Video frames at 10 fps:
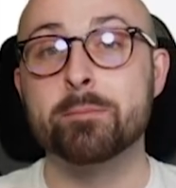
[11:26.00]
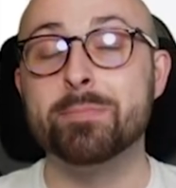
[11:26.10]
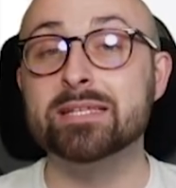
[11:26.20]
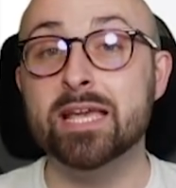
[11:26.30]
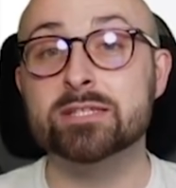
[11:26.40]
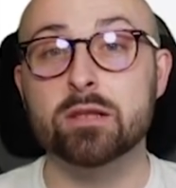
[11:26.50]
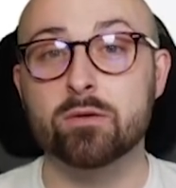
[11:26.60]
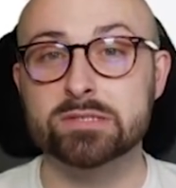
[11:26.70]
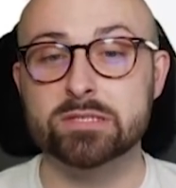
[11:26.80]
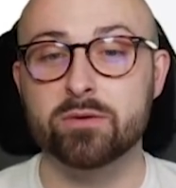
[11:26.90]
But he ticks
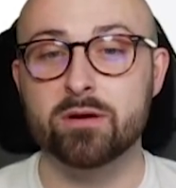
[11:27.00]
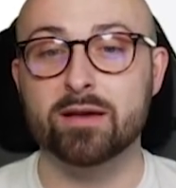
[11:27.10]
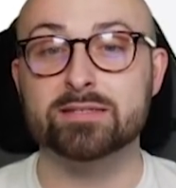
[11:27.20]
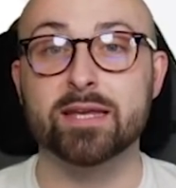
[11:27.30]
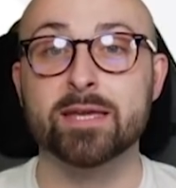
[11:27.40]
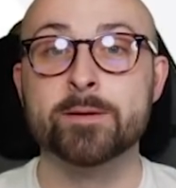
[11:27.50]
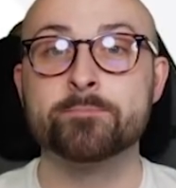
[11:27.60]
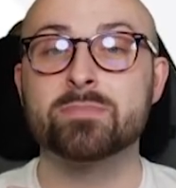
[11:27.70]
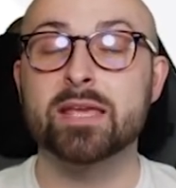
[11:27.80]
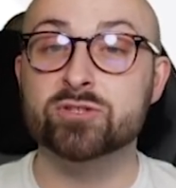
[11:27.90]
along so nicely.
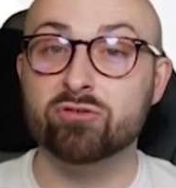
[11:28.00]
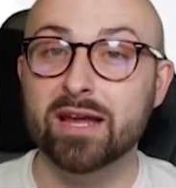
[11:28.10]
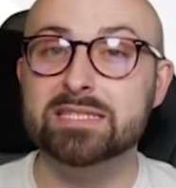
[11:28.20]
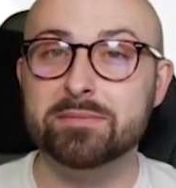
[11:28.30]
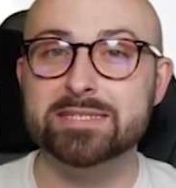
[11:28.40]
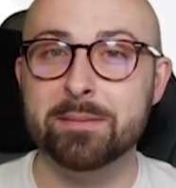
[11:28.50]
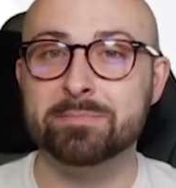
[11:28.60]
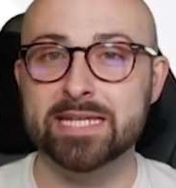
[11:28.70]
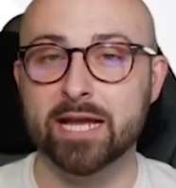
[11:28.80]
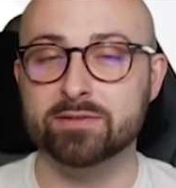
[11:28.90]
His creativity in
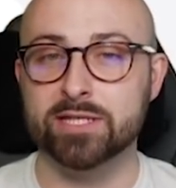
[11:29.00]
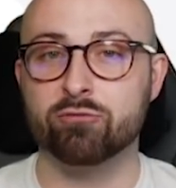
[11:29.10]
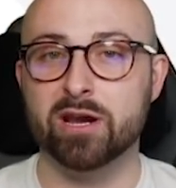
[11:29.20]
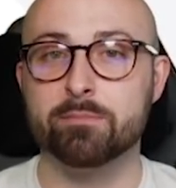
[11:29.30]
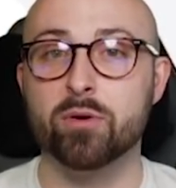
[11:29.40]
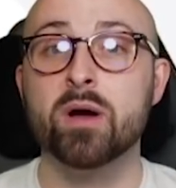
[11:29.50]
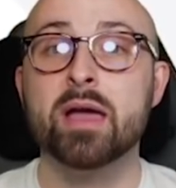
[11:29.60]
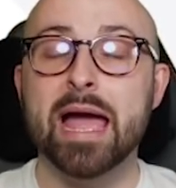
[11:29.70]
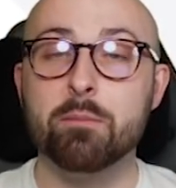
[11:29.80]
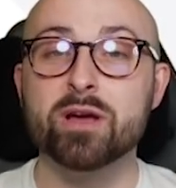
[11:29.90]
particular is incredible.
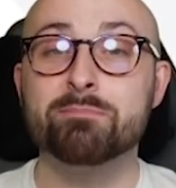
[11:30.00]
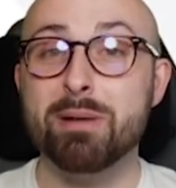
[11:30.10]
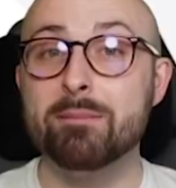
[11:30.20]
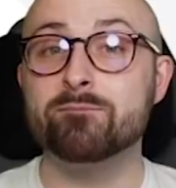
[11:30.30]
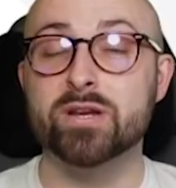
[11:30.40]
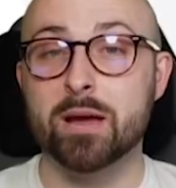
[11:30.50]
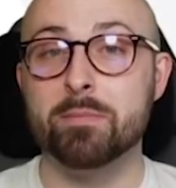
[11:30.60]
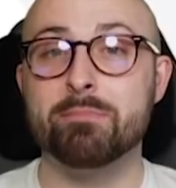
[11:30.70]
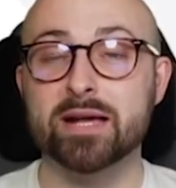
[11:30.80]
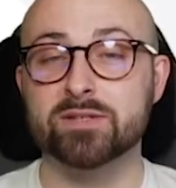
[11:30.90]
And with Bamford
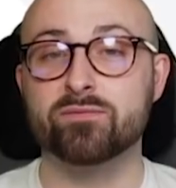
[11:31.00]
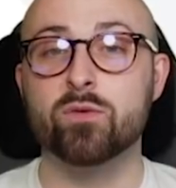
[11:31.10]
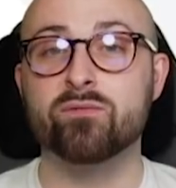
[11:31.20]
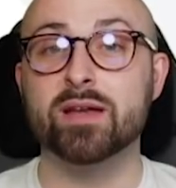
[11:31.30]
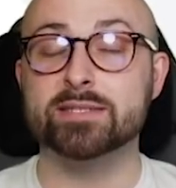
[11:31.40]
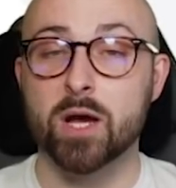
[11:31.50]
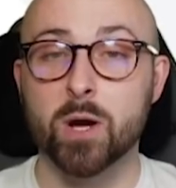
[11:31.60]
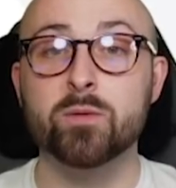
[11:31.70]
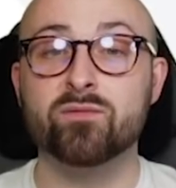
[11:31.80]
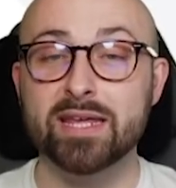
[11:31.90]
coming back to full fitness,
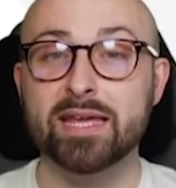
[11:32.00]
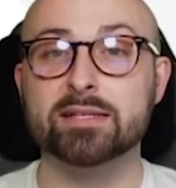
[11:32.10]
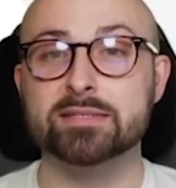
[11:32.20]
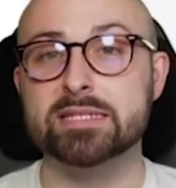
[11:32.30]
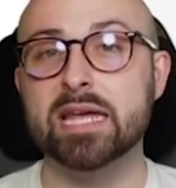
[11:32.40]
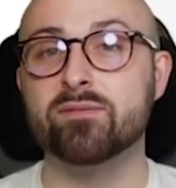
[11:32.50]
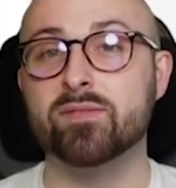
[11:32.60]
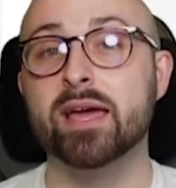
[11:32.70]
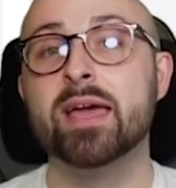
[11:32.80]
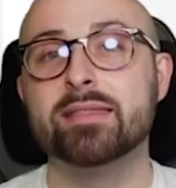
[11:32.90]
hopefully he can stay
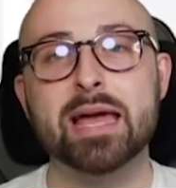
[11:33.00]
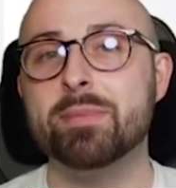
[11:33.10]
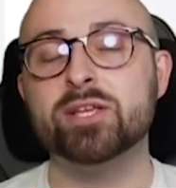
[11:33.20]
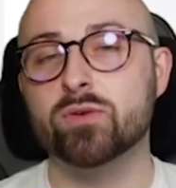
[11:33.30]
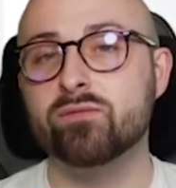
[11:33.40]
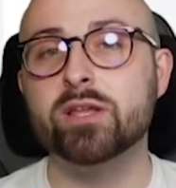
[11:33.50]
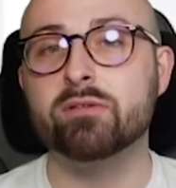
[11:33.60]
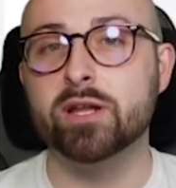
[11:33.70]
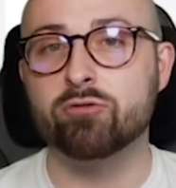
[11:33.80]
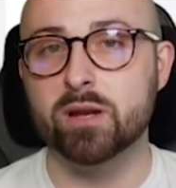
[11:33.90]
fit. That makes
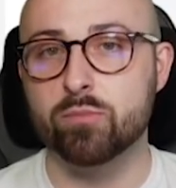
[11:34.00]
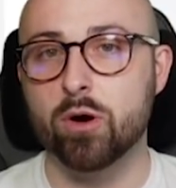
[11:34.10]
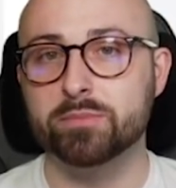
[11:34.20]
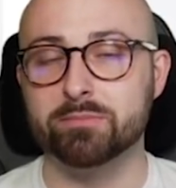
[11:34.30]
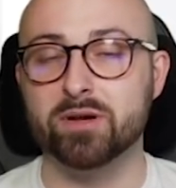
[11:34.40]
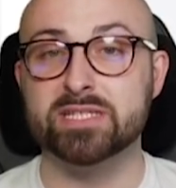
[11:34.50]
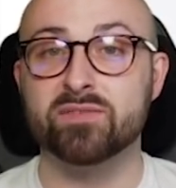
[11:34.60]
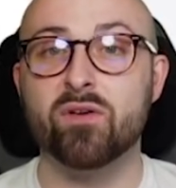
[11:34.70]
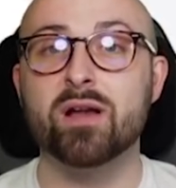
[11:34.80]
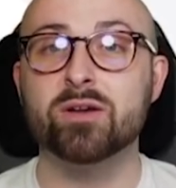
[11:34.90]
Raphinha an incredible option because
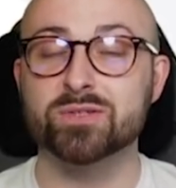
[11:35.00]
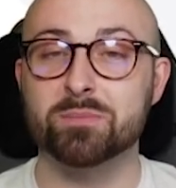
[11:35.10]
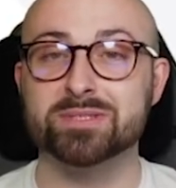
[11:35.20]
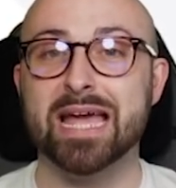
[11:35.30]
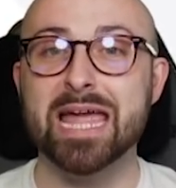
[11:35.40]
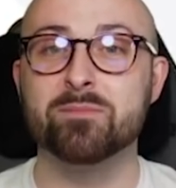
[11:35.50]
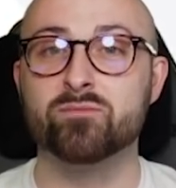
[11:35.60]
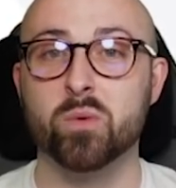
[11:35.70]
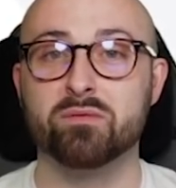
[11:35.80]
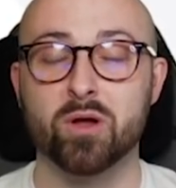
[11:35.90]
he's finally got someone to aim
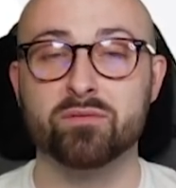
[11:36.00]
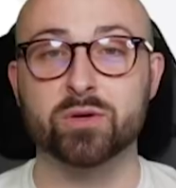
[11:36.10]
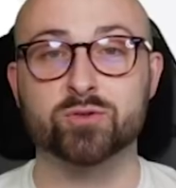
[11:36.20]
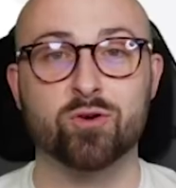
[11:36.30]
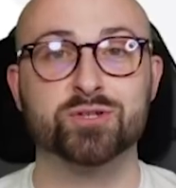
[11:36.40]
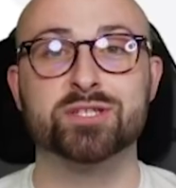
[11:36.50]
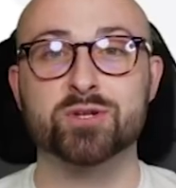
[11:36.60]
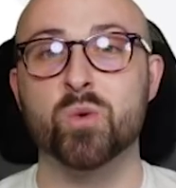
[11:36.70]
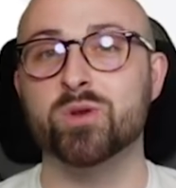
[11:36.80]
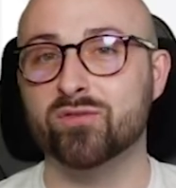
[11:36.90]
for with a lot of those crosses,
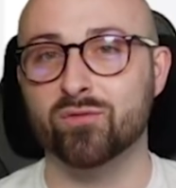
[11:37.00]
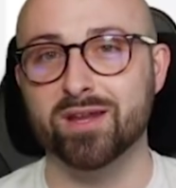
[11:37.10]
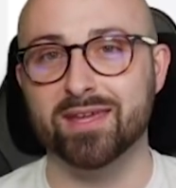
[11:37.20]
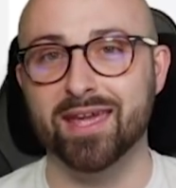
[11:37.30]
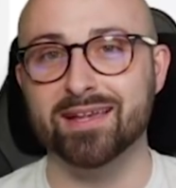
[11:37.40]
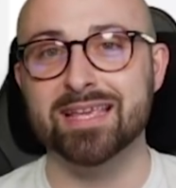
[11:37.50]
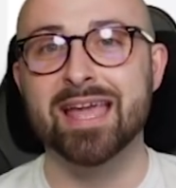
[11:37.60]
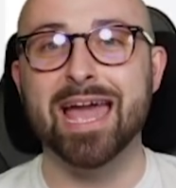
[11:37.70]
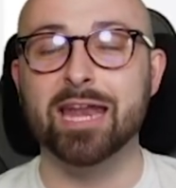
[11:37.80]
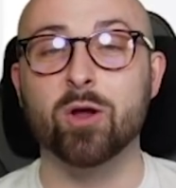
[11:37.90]
corners, free kicks,
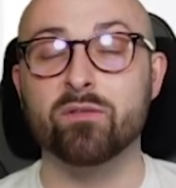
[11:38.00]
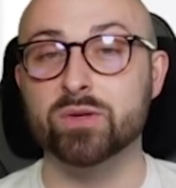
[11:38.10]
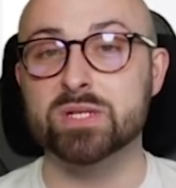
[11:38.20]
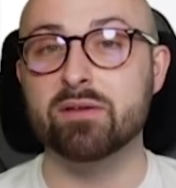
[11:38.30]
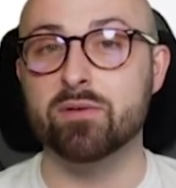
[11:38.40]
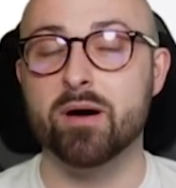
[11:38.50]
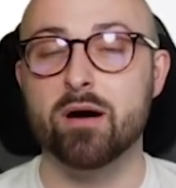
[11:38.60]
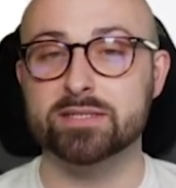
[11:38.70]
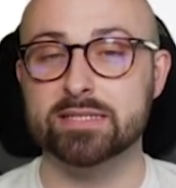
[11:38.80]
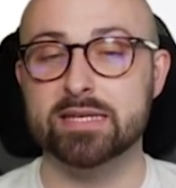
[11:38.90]
and a lot of those clever
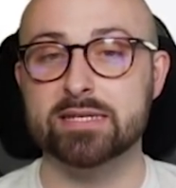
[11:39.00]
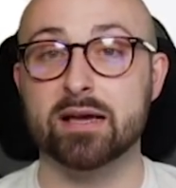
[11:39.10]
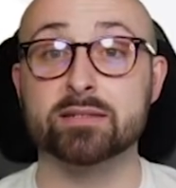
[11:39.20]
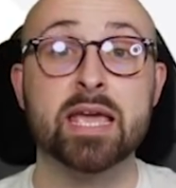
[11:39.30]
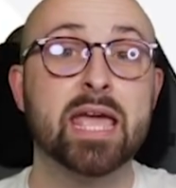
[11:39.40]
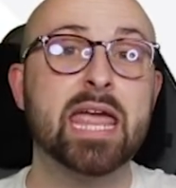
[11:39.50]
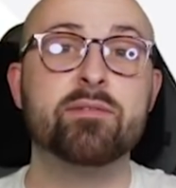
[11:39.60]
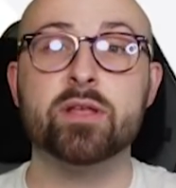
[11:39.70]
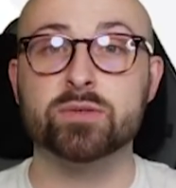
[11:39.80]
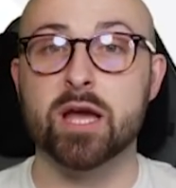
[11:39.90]
passes that he does.
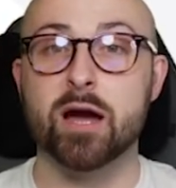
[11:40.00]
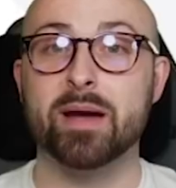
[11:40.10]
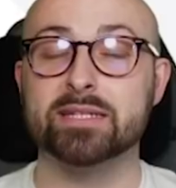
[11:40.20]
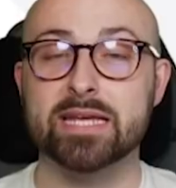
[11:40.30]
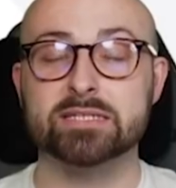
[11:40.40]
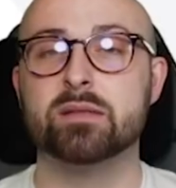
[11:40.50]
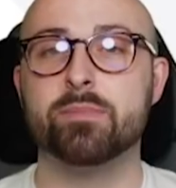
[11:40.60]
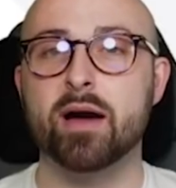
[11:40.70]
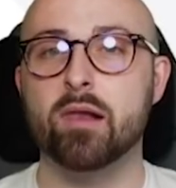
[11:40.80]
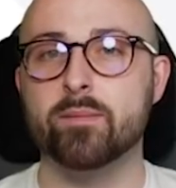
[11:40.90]
Even those cutbacks gets to the
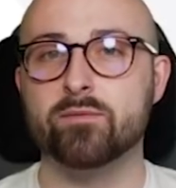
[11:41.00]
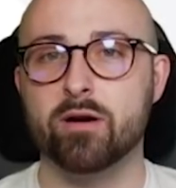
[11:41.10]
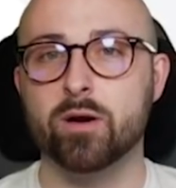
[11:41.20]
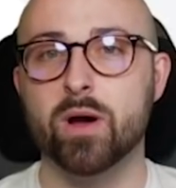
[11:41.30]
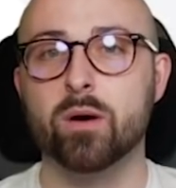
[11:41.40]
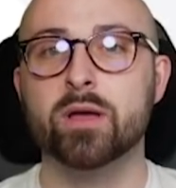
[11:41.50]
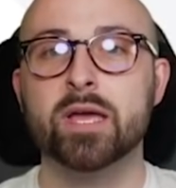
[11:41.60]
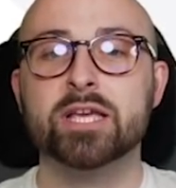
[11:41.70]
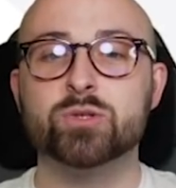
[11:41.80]
byline very well.